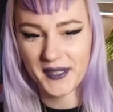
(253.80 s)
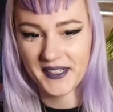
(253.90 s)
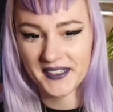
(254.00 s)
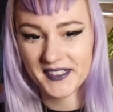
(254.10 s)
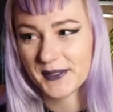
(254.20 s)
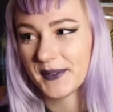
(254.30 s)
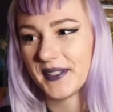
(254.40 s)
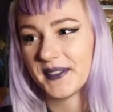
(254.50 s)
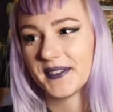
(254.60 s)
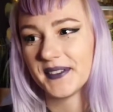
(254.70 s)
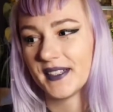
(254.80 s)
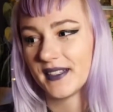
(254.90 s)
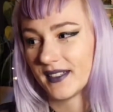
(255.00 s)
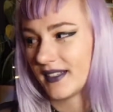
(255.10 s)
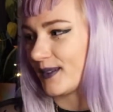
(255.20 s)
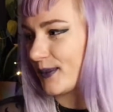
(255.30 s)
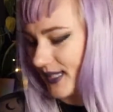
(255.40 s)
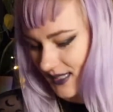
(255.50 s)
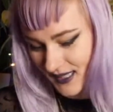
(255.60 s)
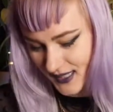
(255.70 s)
honest with you, oh
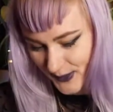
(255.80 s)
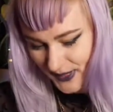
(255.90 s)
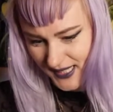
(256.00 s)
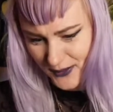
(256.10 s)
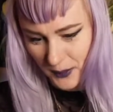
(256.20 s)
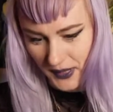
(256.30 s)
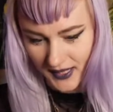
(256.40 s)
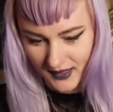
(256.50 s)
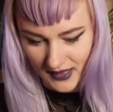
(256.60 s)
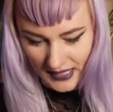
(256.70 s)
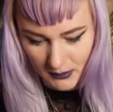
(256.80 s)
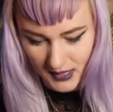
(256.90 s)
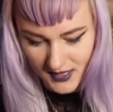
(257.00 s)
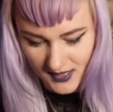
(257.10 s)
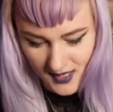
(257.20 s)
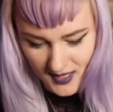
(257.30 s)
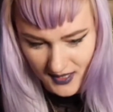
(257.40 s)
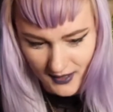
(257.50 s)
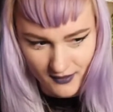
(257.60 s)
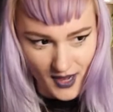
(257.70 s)
wait, it's really dripping. Let me just
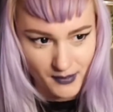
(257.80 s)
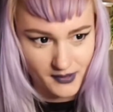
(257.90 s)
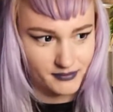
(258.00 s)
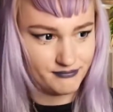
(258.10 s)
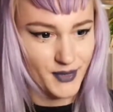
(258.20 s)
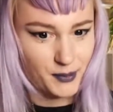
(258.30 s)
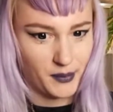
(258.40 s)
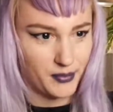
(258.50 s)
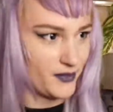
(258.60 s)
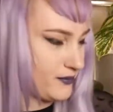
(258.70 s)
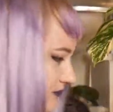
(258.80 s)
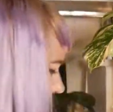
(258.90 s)
like grab a paper.